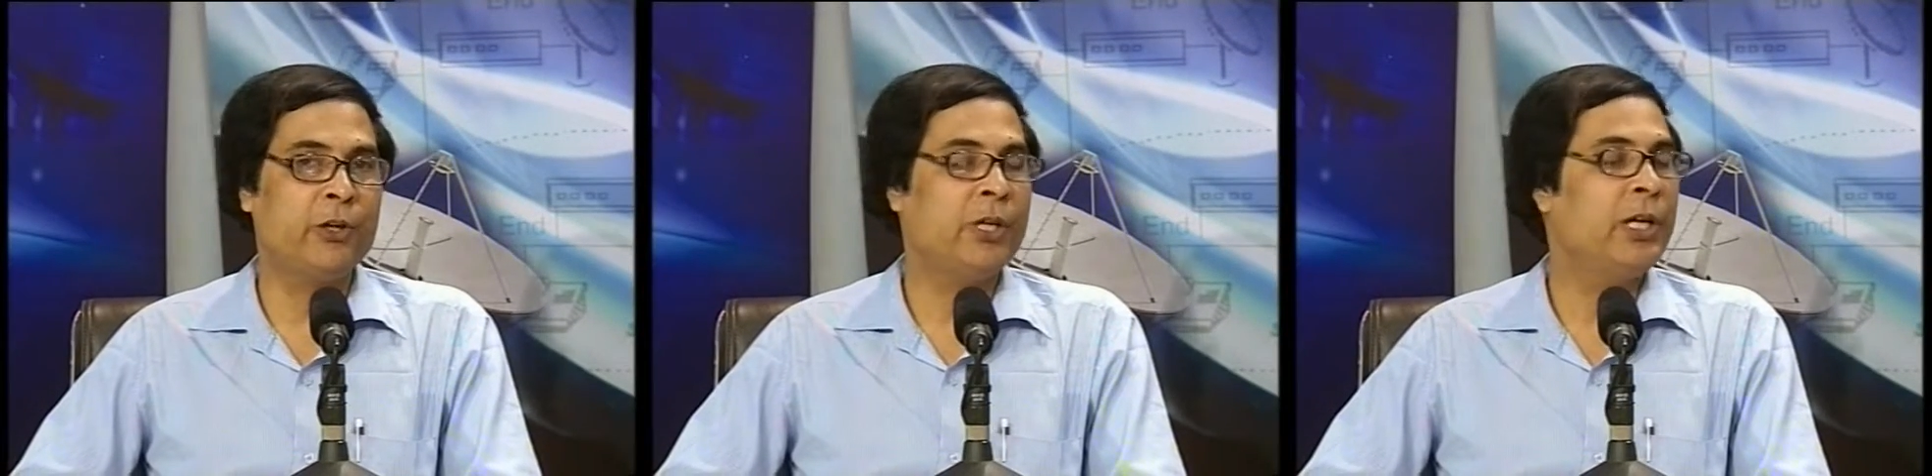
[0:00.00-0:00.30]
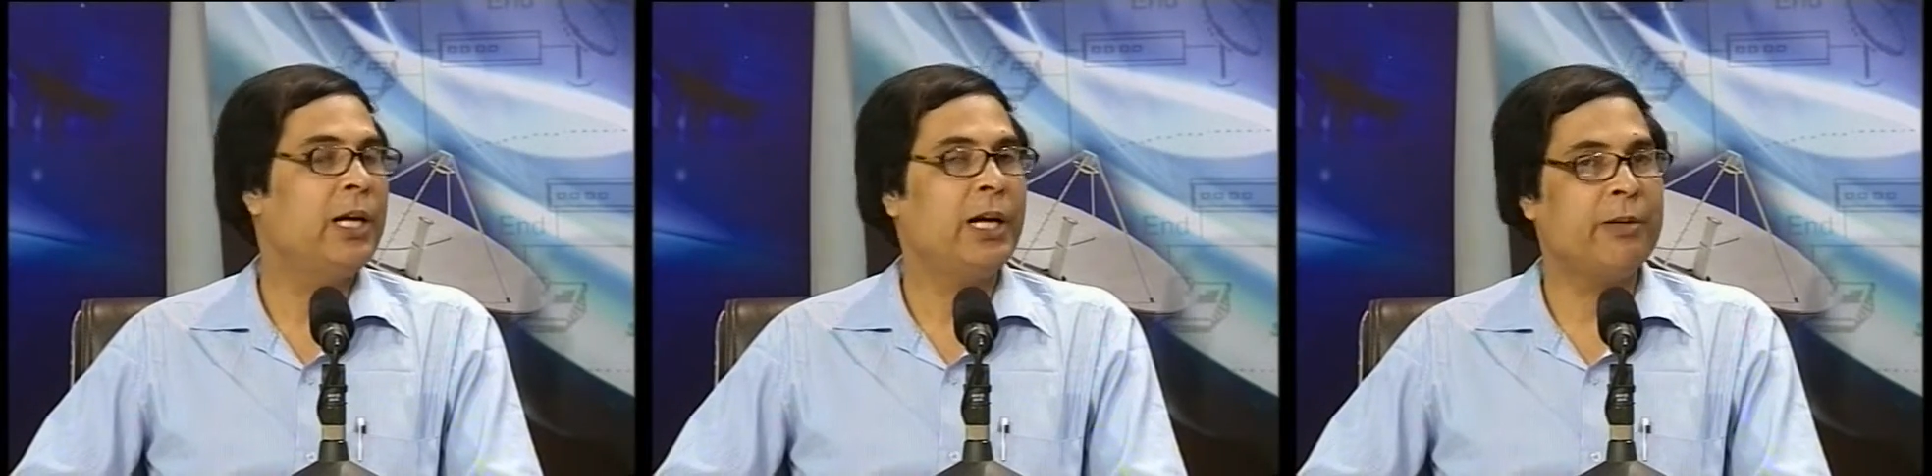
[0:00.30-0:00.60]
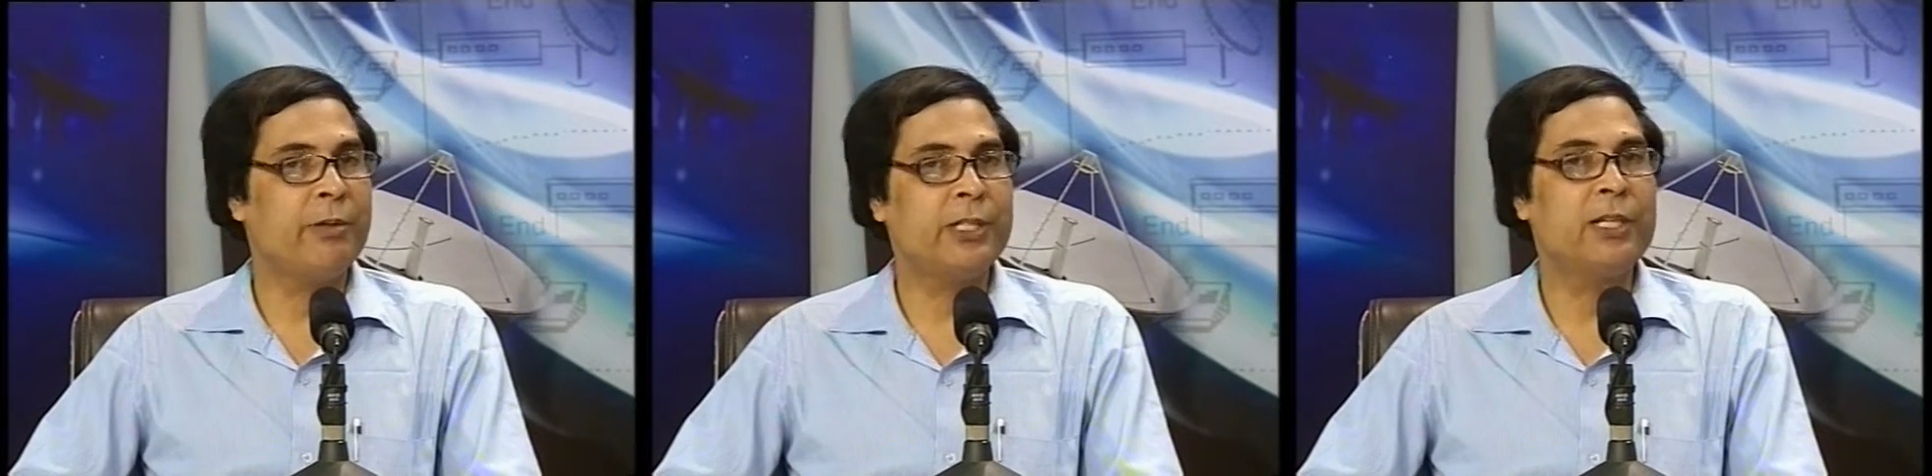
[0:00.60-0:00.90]
or
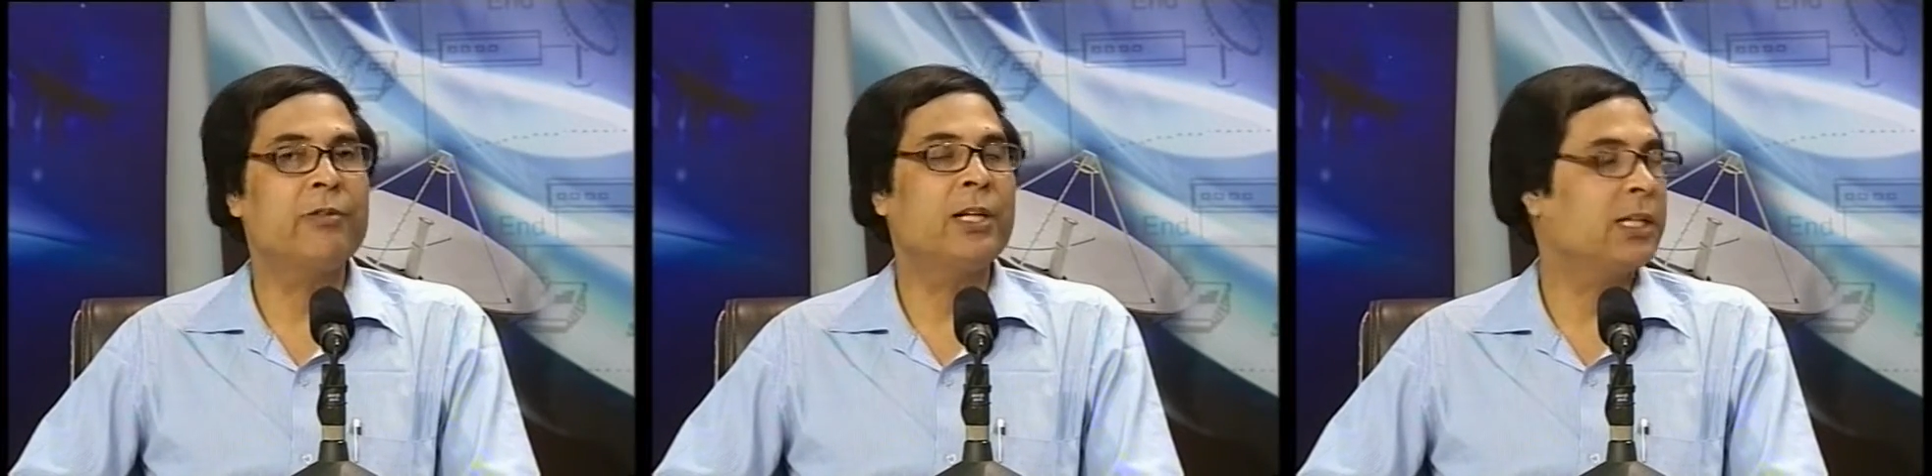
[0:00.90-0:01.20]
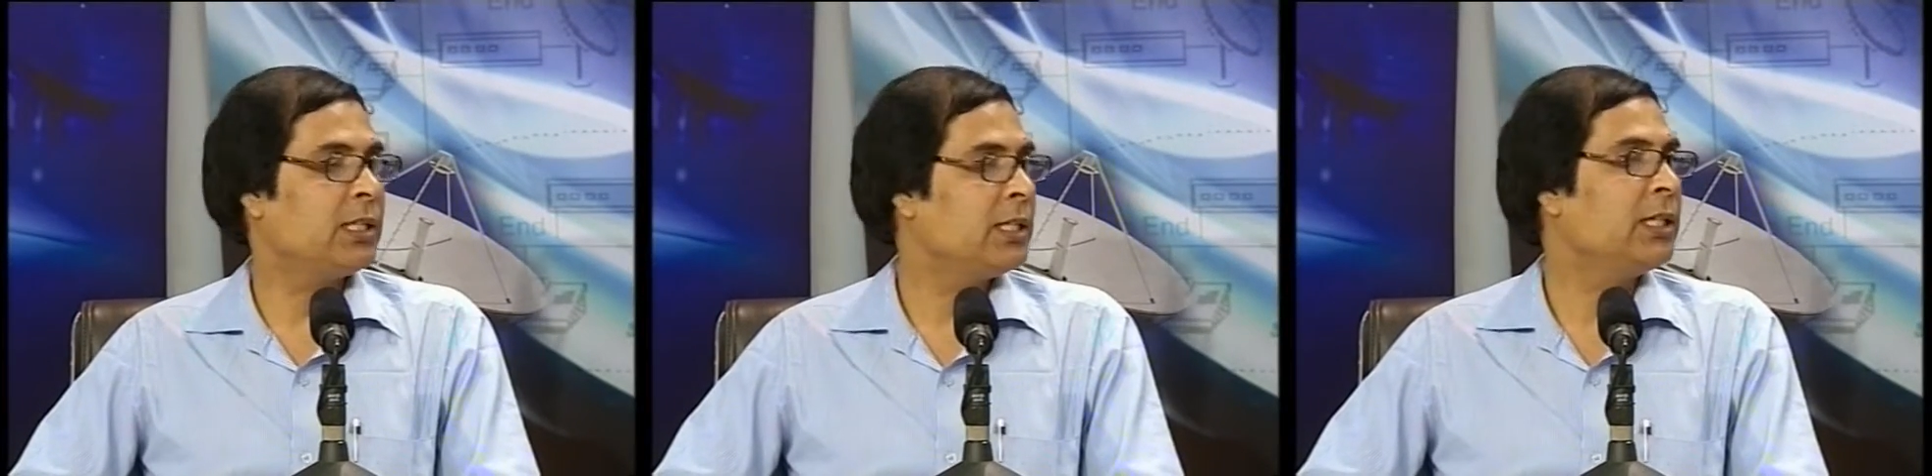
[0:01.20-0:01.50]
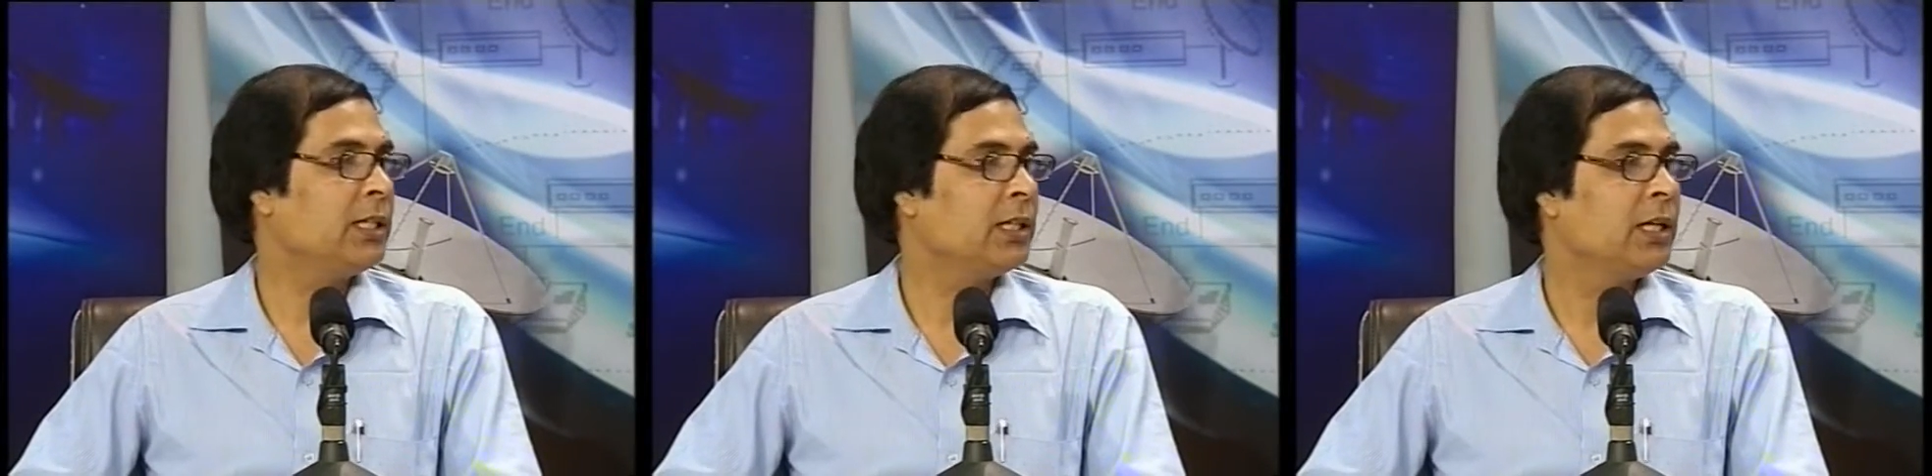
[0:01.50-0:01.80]
elementary level are
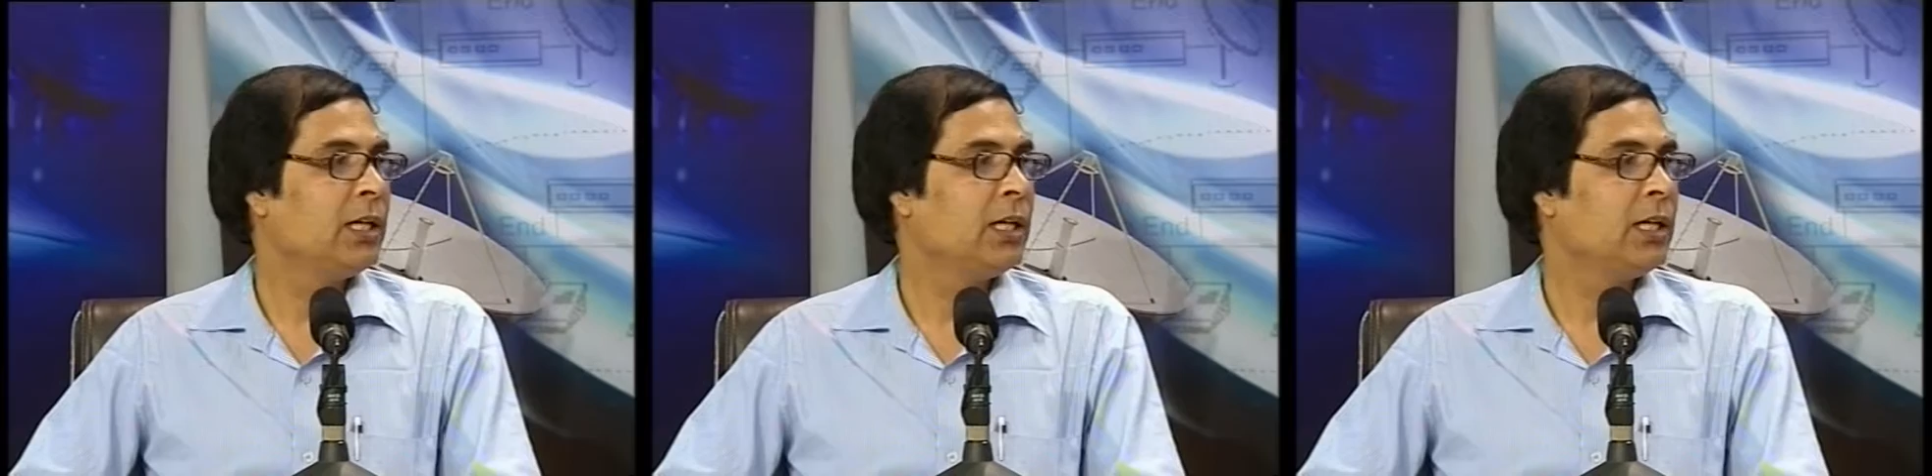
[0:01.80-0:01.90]
concerned.